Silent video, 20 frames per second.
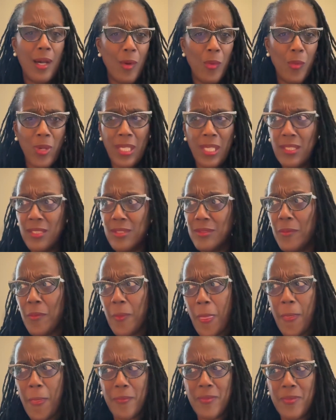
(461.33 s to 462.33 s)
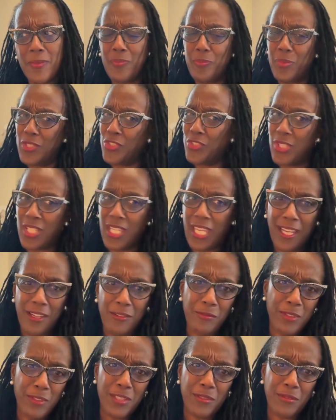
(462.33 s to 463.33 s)
Well, but you can't
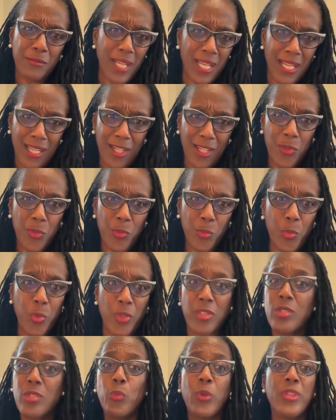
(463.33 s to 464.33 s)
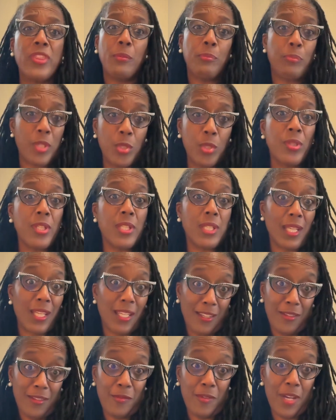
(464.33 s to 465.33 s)
run around with, with
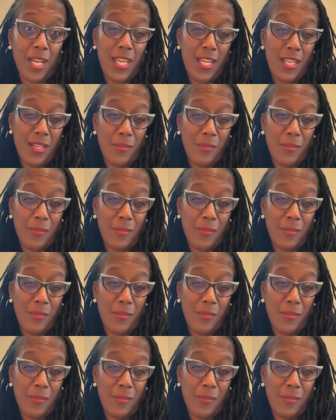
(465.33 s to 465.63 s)
impunity, right?